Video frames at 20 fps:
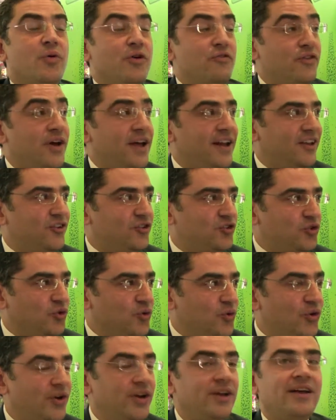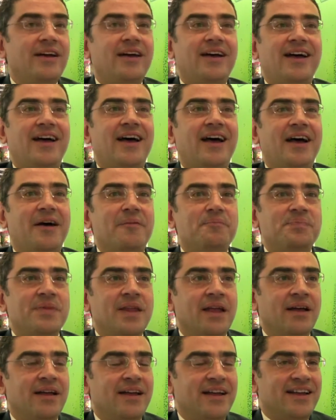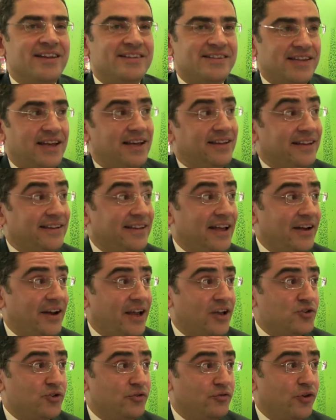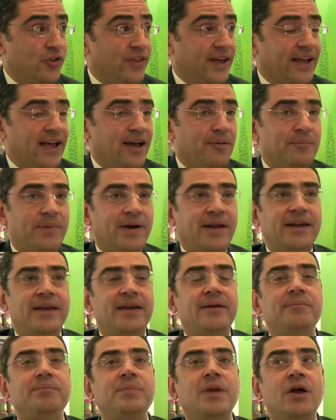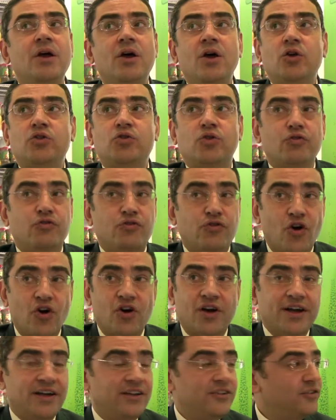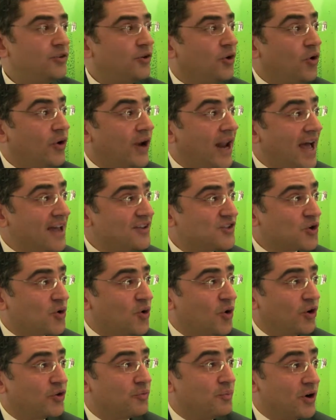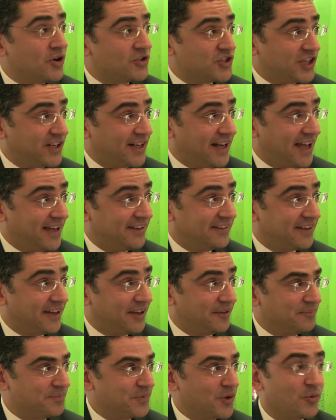We very soon set a direction for the company to focus on ice cold merchandising,